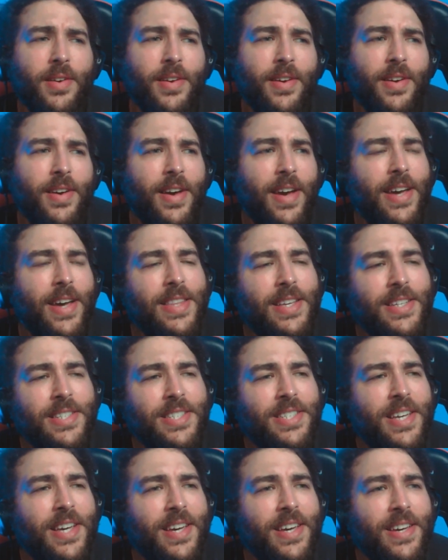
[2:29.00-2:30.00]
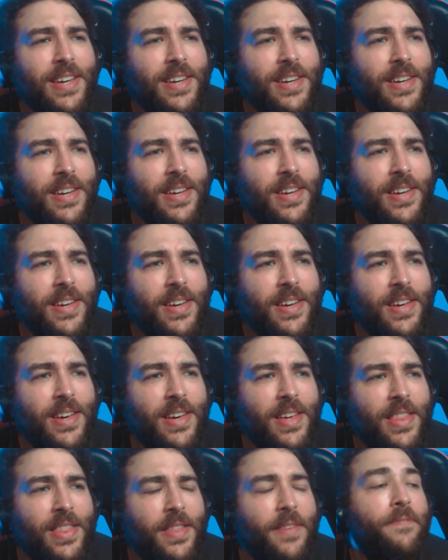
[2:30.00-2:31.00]
Hey, this shit,
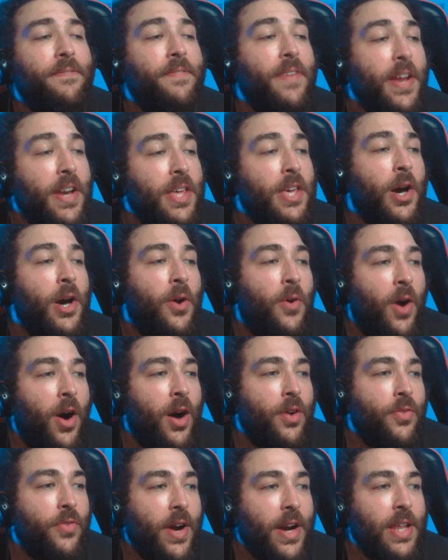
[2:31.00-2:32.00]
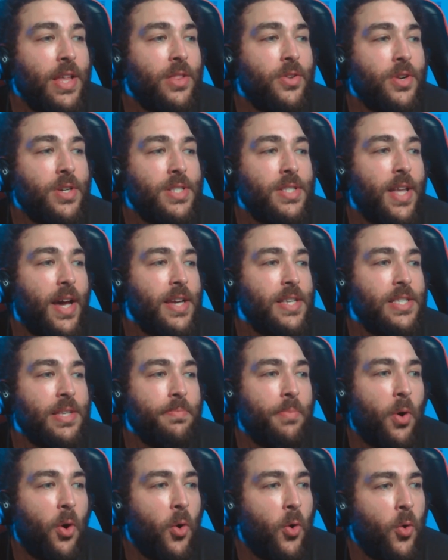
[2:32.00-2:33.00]
the video already looks like
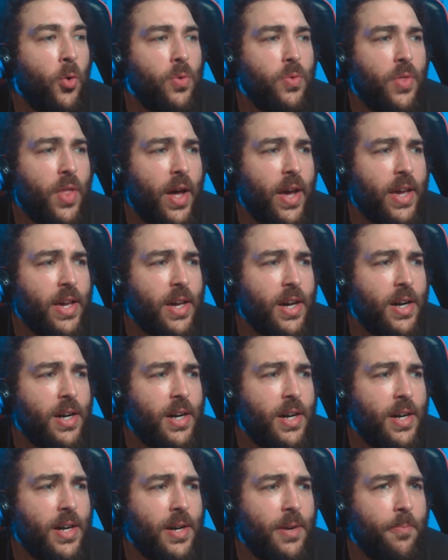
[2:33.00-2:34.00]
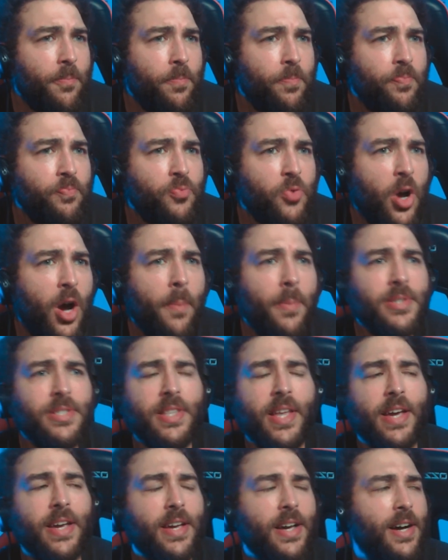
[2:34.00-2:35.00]
some old, like, almost
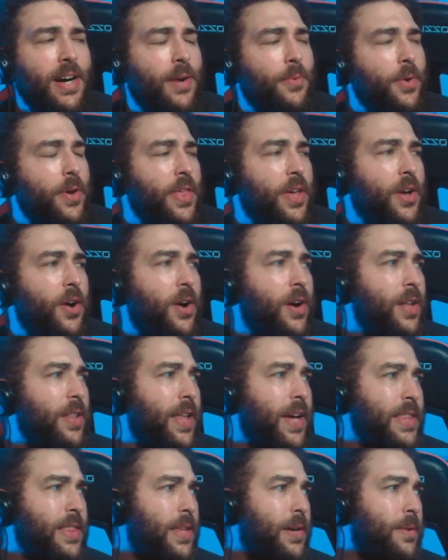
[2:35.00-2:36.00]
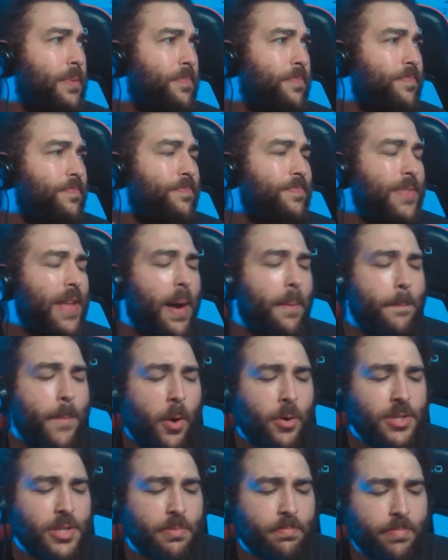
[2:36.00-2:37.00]
like, what do they call it? Like the, not
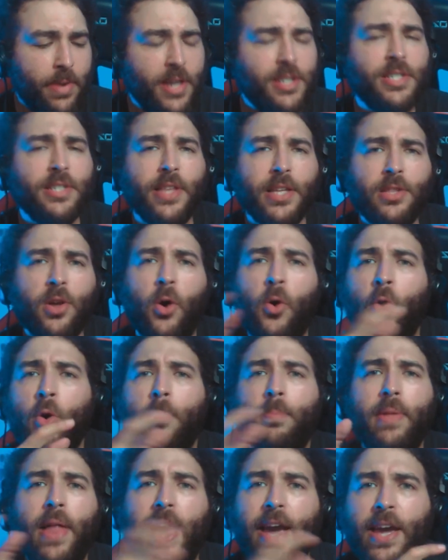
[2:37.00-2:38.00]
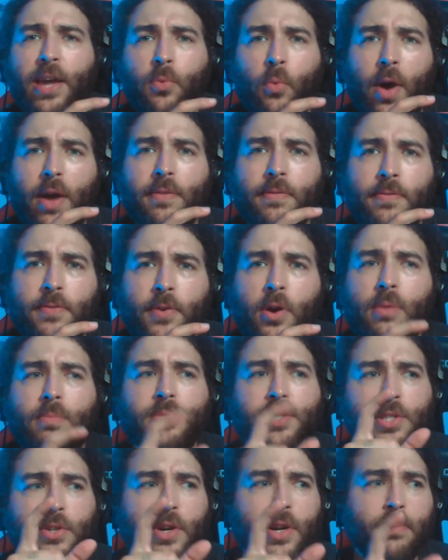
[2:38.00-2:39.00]
motion picture, like the old black and white
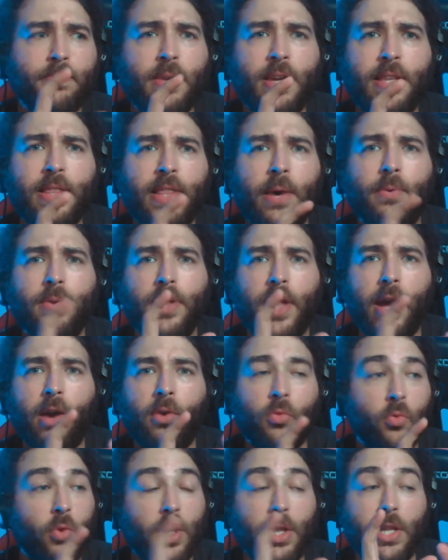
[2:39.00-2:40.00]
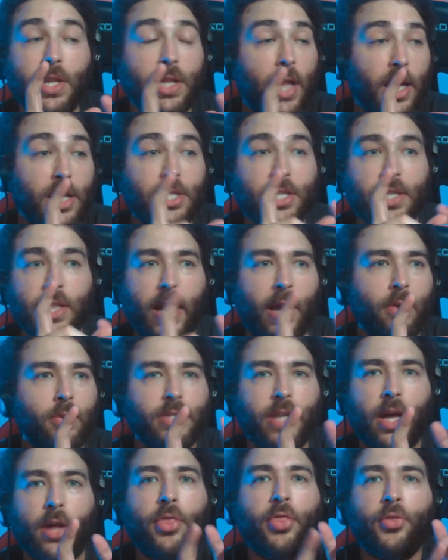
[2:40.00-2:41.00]
films, you know what I mean? That were like really like it
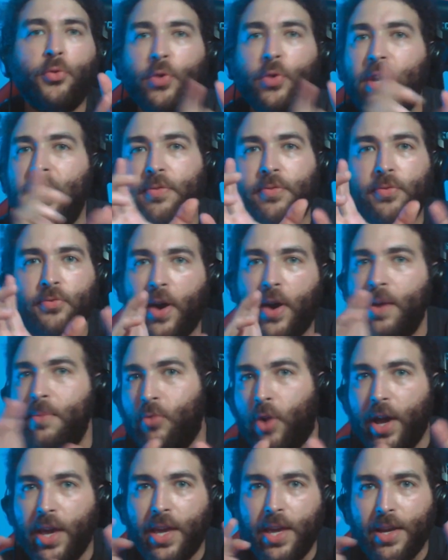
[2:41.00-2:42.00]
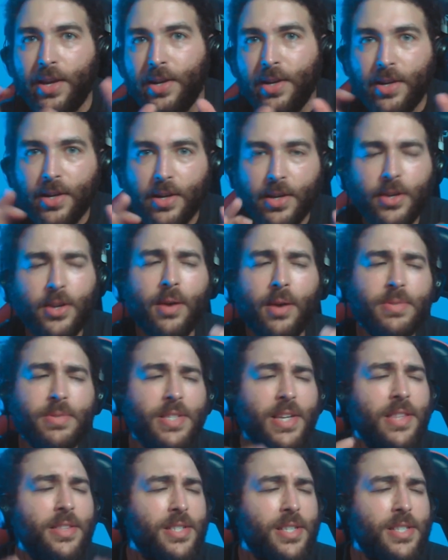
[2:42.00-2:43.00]
was like 3 frame rate. You know what I'm
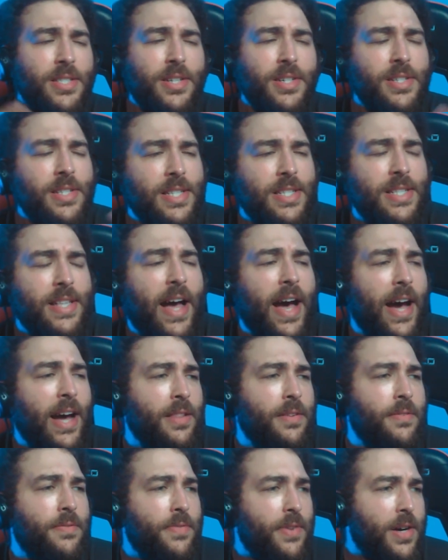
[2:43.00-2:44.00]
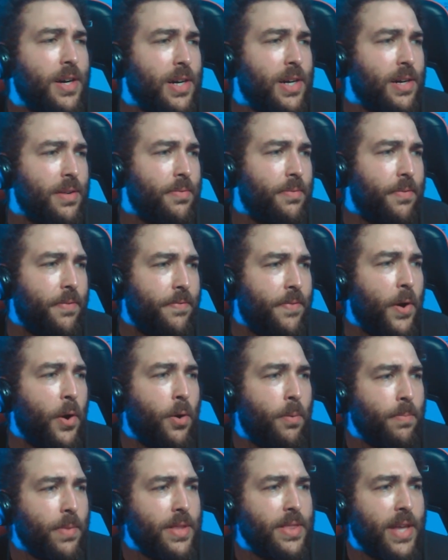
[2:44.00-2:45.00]
saying? There's a certain style of
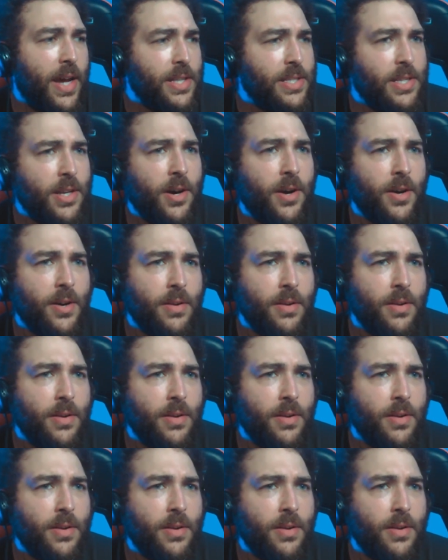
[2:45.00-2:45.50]
film that's called.